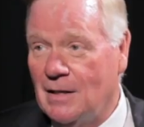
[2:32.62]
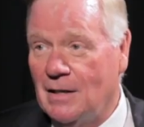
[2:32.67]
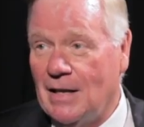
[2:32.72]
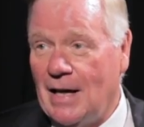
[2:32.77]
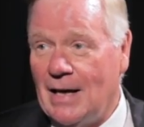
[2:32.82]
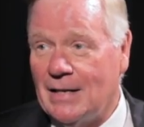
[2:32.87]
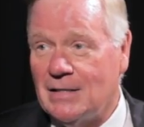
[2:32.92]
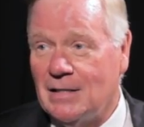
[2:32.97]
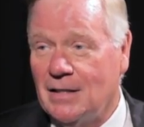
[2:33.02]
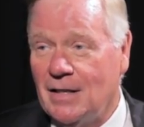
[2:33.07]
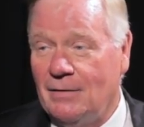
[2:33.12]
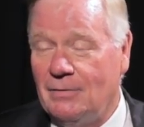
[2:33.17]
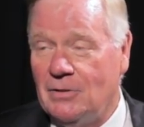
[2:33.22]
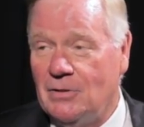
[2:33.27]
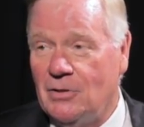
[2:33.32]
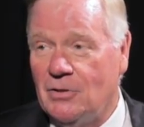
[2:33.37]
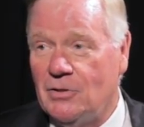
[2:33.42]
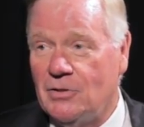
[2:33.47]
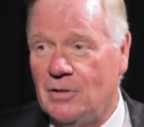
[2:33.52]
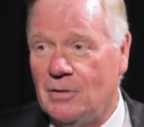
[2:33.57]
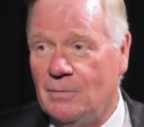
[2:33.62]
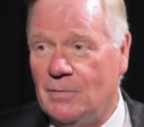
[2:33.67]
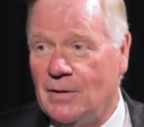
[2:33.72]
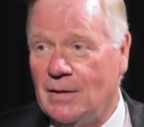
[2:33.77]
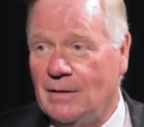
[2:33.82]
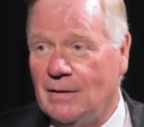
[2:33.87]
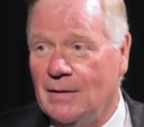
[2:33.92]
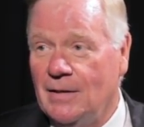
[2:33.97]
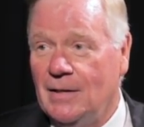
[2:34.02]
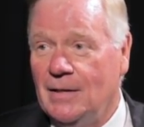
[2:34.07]
the last 11 years have
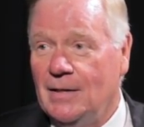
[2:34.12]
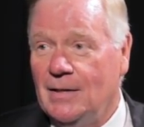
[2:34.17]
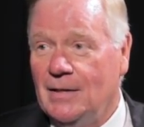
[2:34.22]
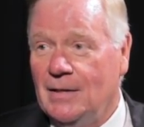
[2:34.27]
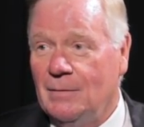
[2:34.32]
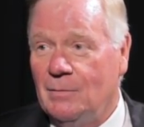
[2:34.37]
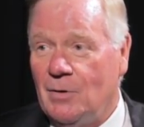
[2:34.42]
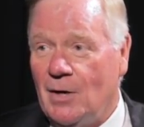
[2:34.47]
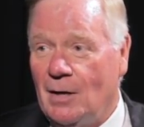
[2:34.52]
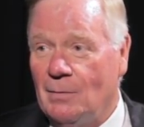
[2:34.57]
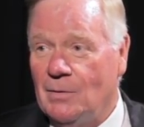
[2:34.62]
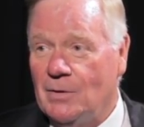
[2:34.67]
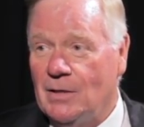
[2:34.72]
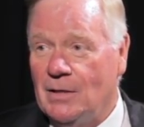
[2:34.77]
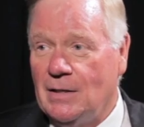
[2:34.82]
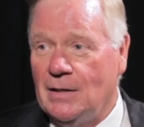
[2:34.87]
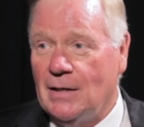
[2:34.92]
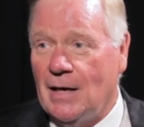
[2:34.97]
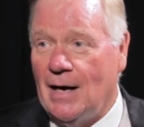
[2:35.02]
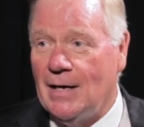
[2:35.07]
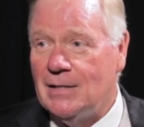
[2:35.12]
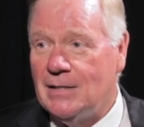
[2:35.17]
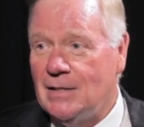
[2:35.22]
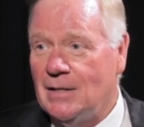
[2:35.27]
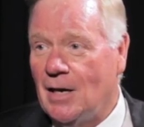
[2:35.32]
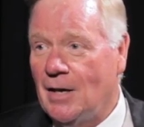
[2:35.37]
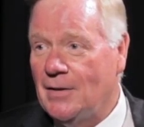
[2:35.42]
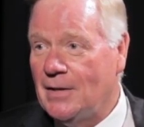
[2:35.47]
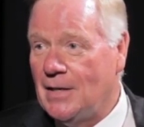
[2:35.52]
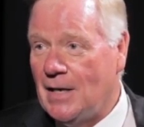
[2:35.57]
been probably the icing
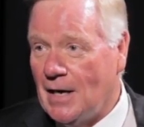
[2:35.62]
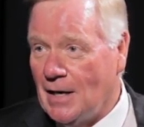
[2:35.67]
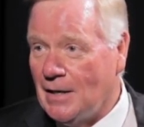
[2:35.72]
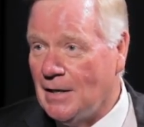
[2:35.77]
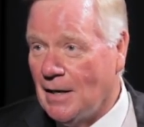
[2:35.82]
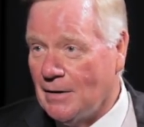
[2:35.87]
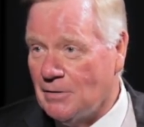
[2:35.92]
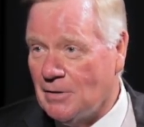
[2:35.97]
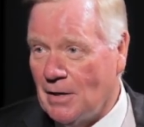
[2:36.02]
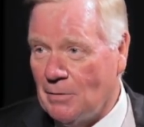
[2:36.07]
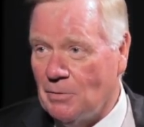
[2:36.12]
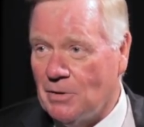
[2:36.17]
on the cake, as I